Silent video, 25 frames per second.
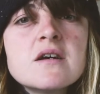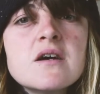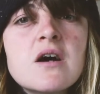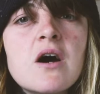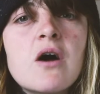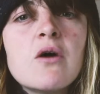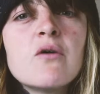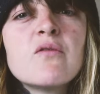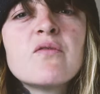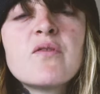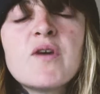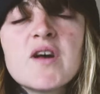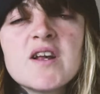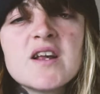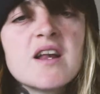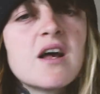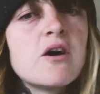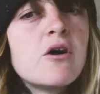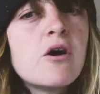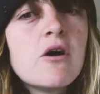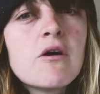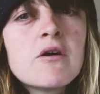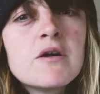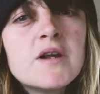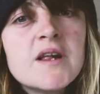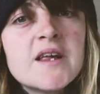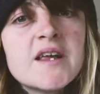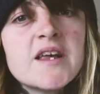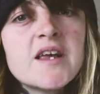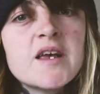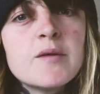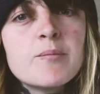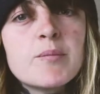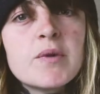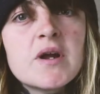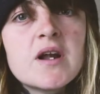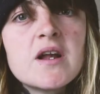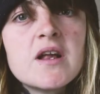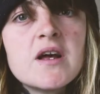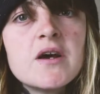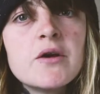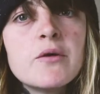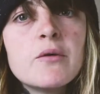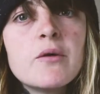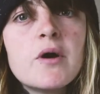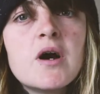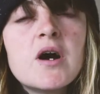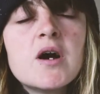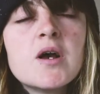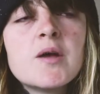I'll find out, I'll link it
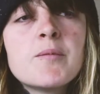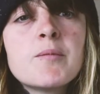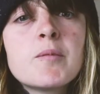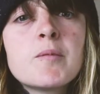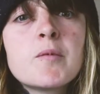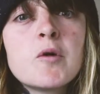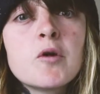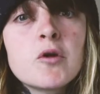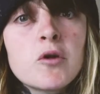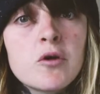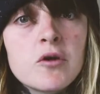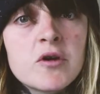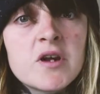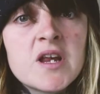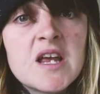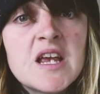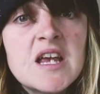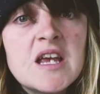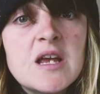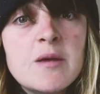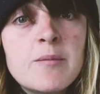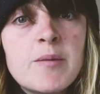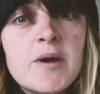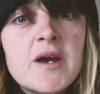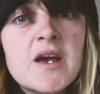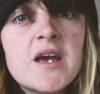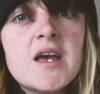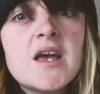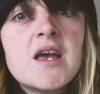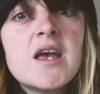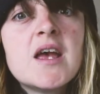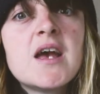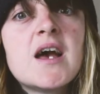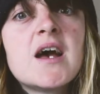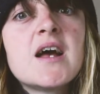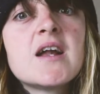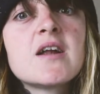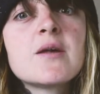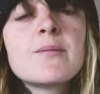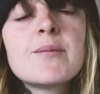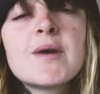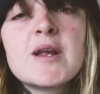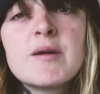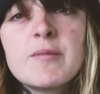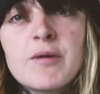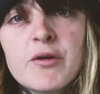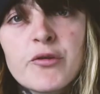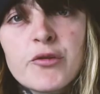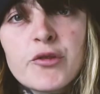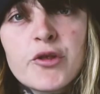below. I got it on eBay and I
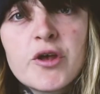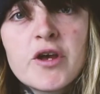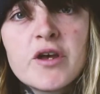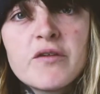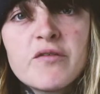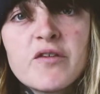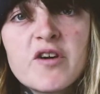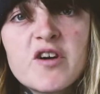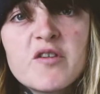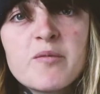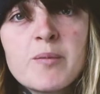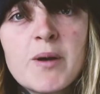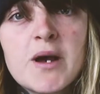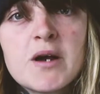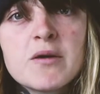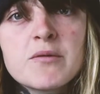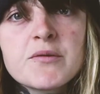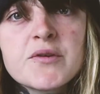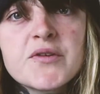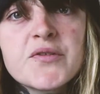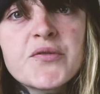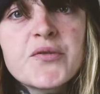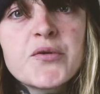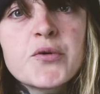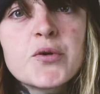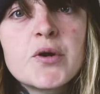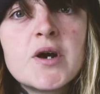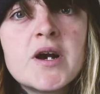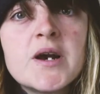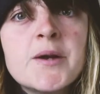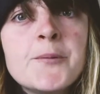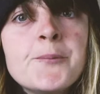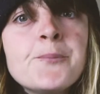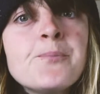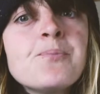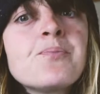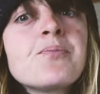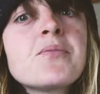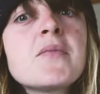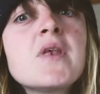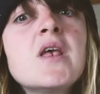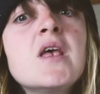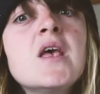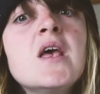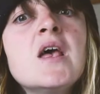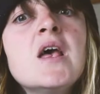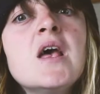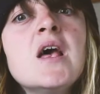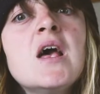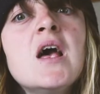paid about £35 for it.
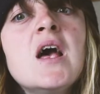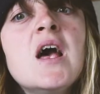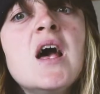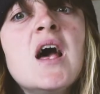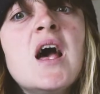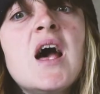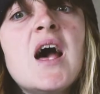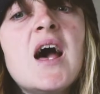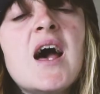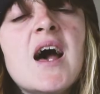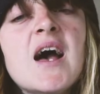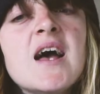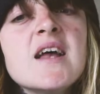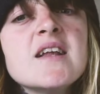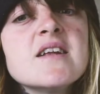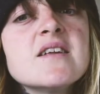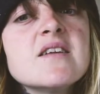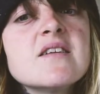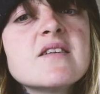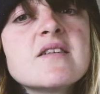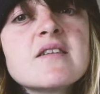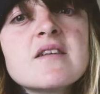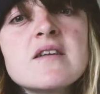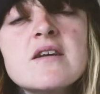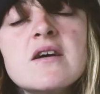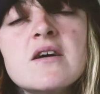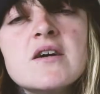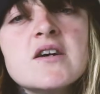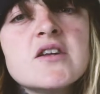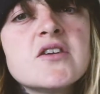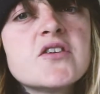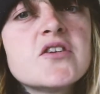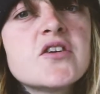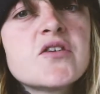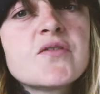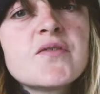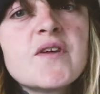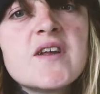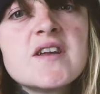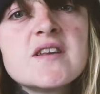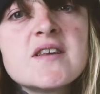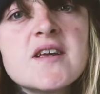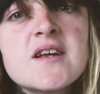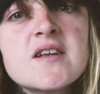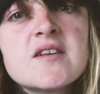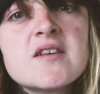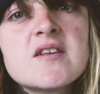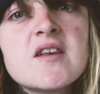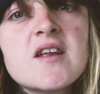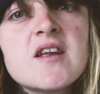And it's just
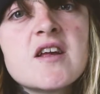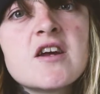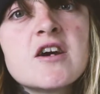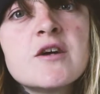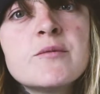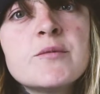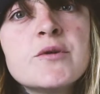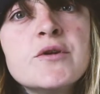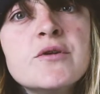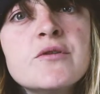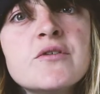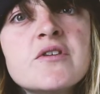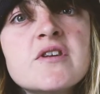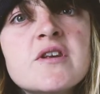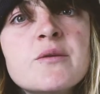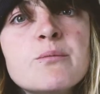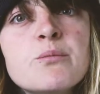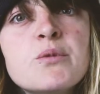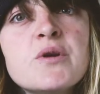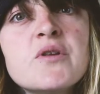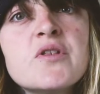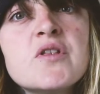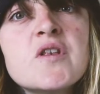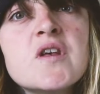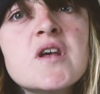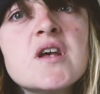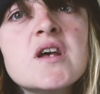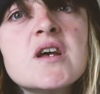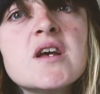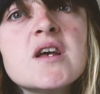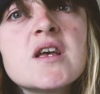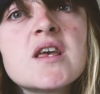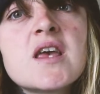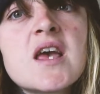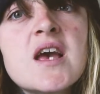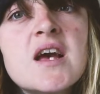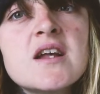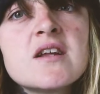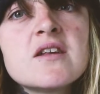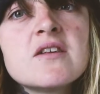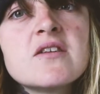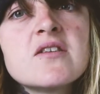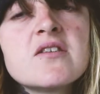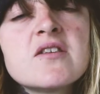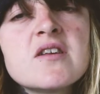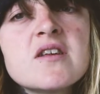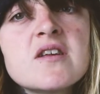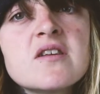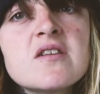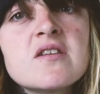fantastic. I'm using it with the Canon
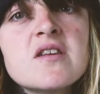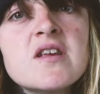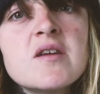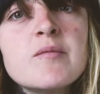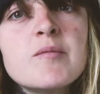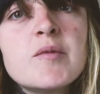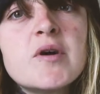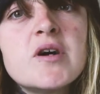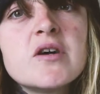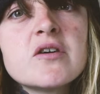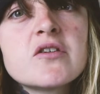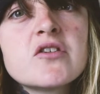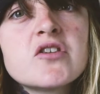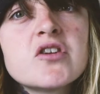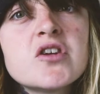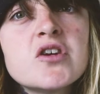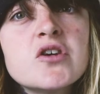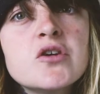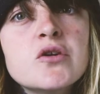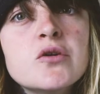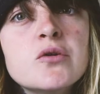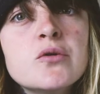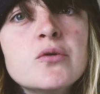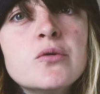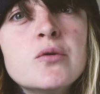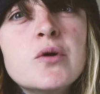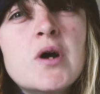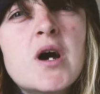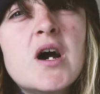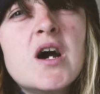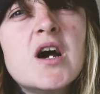6D Mark II.